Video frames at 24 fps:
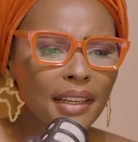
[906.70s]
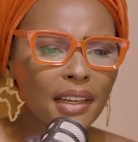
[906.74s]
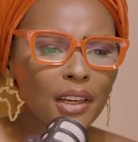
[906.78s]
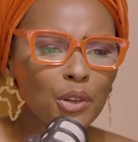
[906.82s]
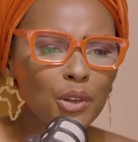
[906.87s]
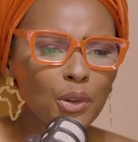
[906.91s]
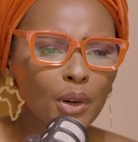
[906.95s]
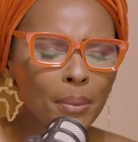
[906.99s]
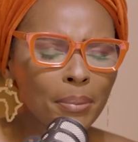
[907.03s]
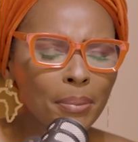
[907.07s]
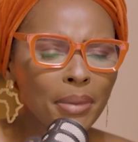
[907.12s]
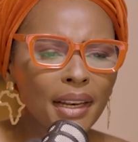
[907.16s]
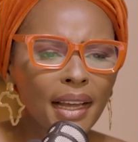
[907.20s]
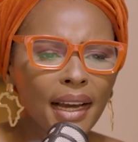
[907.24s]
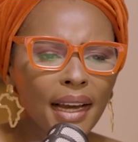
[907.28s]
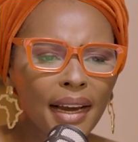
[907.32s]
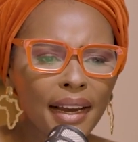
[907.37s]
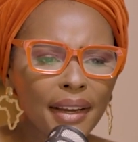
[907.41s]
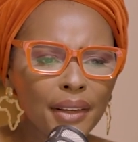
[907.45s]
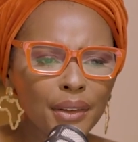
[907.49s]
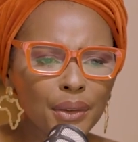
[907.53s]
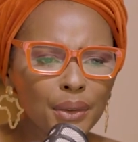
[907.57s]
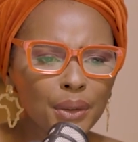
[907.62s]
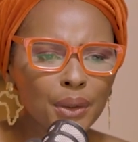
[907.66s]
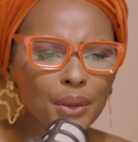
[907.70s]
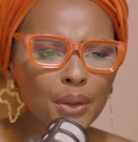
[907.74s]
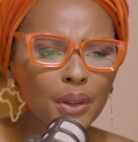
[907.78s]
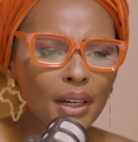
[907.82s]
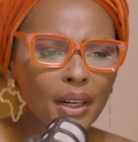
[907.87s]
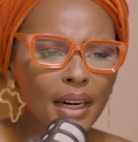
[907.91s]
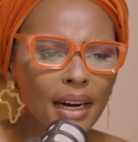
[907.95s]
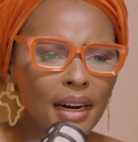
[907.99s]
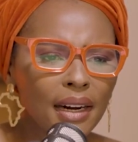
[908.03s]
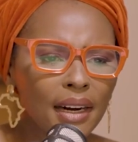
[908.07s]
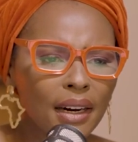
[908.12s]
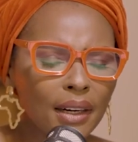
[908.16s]
and then you apply, you
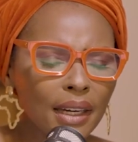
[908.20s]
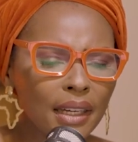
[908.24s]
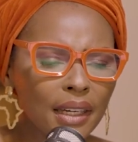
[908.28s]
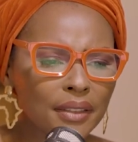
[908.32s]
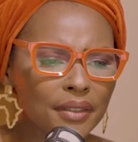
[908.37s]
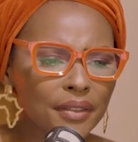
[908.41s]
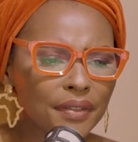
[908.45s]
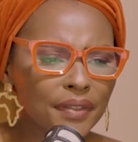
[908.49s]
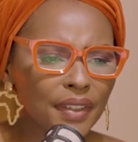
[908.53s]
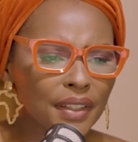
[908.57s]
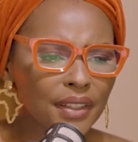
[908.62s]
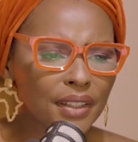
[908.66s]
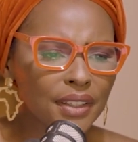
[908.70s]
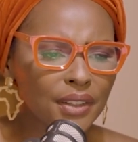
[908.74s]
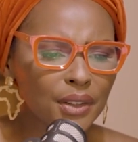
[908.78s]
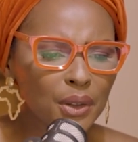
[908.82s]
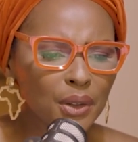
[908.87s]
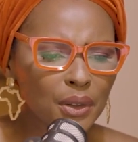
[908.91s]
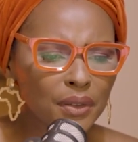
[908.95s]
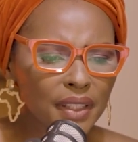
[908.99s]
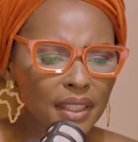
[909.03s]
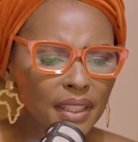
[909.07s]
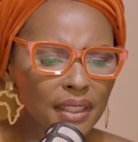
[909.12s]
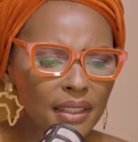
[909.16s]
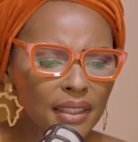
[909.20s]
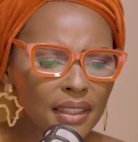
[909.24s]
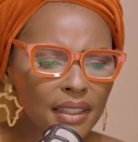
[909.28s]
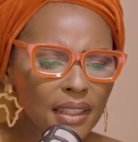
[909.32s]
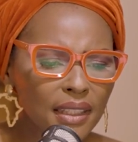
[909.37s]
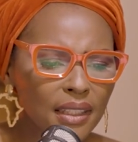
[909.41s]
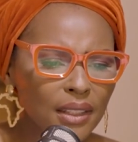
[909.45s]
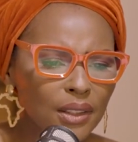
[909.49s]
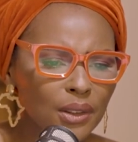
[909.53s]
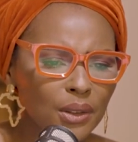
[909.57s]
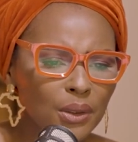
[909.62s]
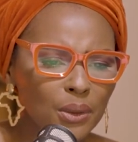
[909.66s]
at various
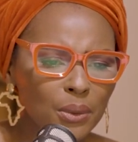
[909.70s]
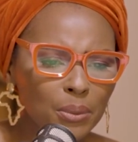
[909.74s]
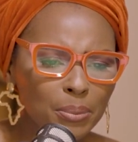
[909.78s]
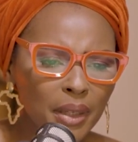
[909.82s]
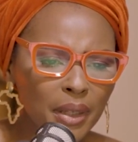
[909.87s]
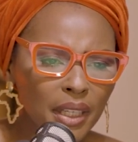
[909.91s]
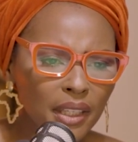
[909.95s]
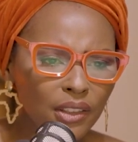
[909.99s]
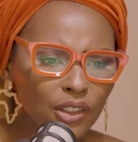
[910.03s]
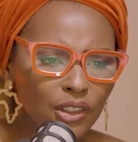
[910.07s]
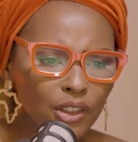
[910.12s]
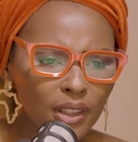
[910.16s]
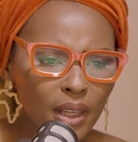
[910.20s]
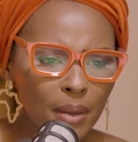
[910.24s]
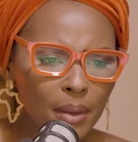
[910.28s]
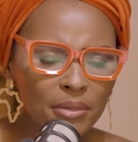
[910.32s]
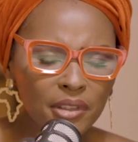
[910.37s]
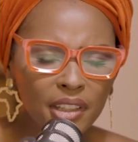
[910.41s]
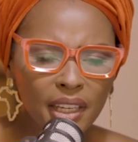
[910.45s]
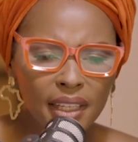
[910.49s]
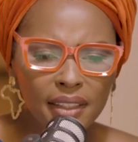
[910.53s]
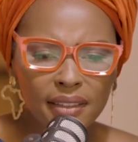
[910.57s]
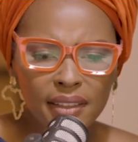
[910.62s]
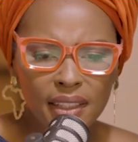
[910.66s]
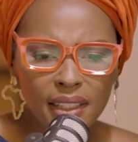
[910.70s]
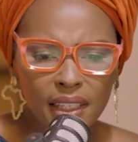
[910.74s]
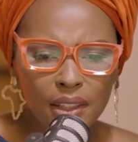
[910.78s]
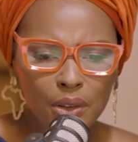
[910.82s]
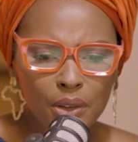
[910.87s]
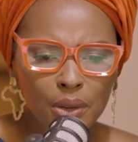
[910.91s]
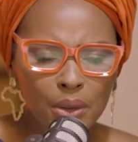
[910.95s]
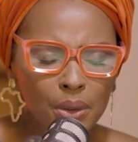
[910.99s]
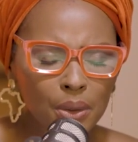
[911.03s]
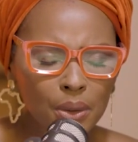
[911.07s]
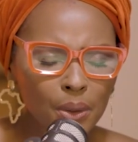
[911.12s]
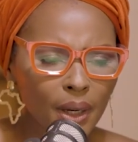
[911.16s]
universities, you pick subjects, and then
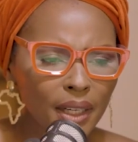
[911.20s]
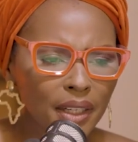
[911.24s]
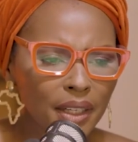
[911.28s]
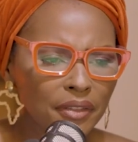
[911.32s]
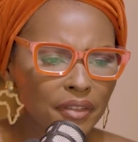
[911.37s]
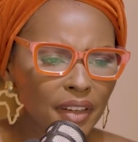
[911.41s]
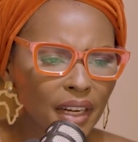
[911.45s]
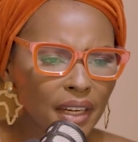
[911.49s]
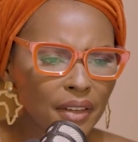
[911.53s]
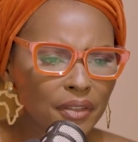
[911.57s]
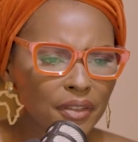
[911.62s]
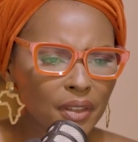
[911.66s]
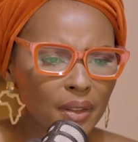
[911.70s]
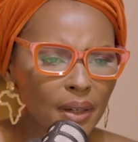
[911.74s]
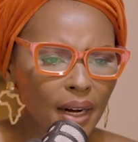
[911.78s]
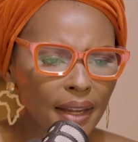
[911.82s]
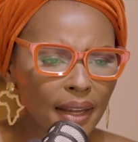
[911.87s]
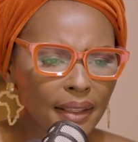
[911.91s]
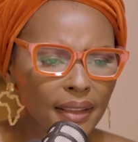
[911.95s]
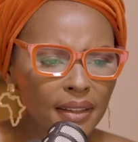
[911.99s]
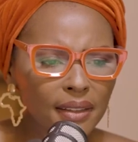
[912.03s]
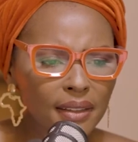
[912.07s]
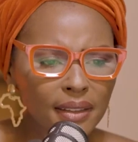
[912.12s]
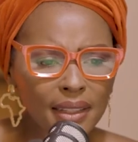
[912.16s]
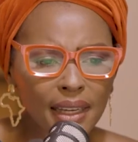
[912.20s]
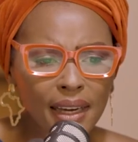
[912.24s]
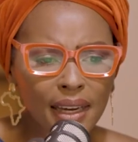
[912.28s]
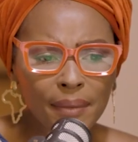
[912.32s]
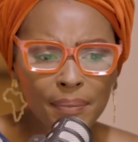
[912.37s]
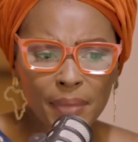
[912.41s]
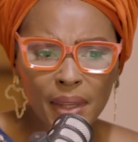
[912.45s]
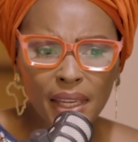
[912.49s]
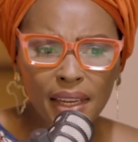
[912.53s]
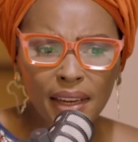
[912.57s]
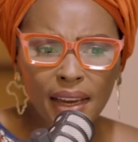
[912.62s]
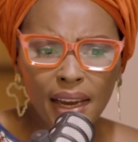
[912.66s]
you qualify for others.
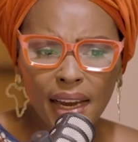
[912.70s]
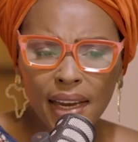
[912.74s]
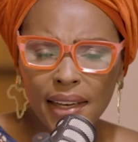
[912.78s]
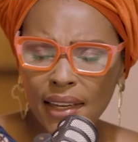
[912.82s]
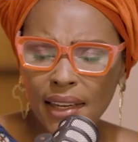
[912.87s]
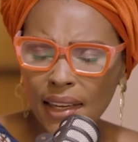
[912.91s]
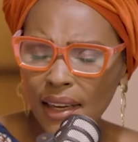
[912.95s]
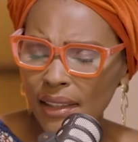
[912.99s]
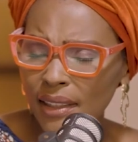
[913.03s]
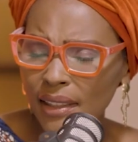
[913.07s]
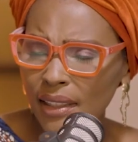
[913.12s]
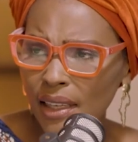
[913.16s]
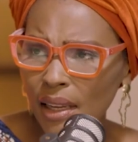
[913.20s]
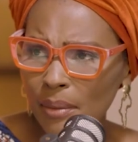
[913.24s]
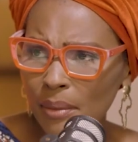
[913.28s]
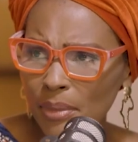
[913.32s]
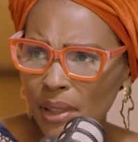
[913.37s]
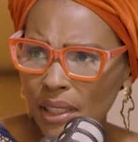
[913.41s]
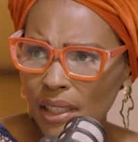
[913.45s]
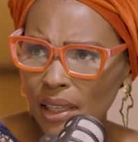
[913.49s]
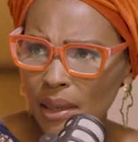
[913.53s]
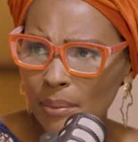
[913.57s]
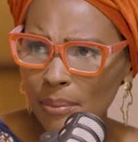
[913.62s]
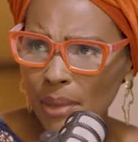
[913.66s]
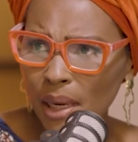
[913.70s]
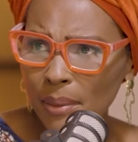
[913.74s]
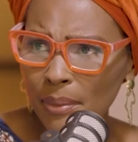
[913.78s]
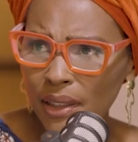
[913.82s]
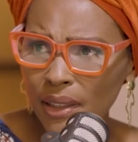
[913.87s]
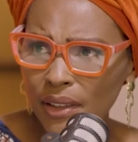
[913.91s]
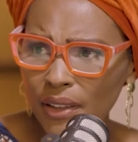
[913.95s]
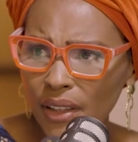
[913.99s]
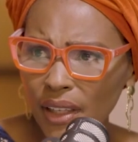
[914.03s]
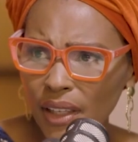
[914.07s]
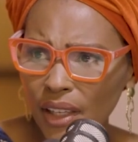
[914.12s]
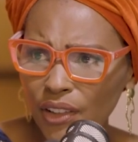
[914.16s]
And I ended up in a
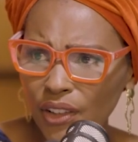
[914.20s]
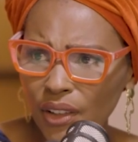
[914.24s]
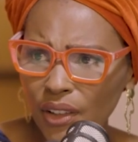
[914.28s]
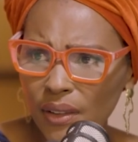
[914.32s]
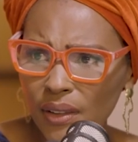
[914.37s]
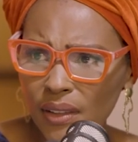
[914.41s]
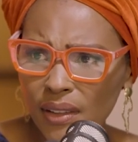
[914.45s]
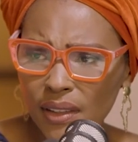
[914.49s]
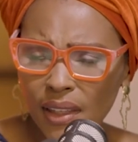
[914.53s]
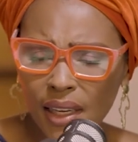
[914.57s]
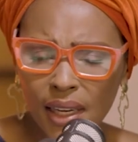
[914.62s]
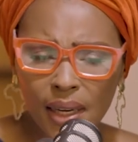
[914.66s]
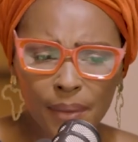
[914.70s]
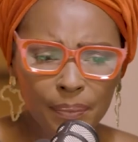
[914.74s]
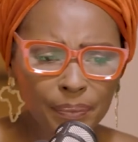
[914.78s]
public relations